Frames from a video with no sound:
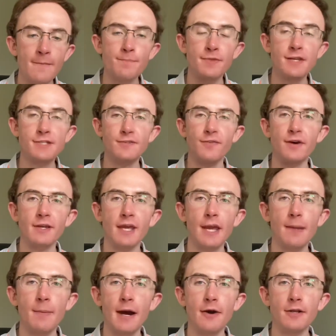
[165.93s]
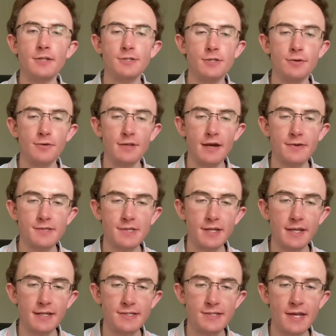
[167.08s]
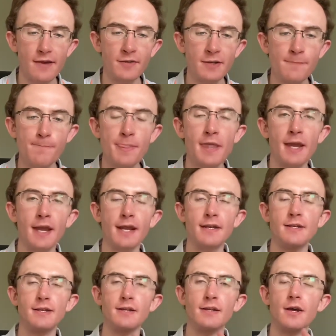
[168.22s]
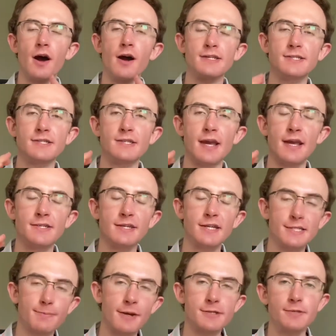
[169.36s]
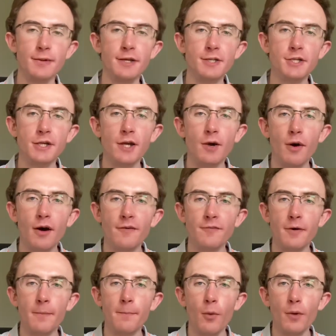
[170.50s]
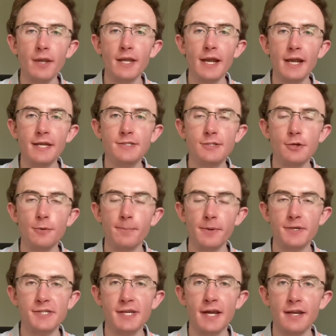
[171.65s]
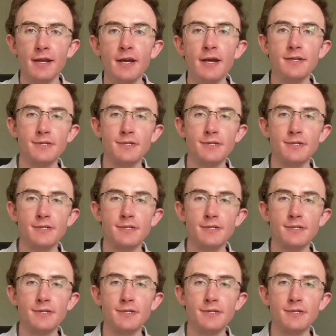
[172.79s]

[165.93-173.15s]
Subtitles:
This fund came out in 2007 and has an expense ratio of 0.82%.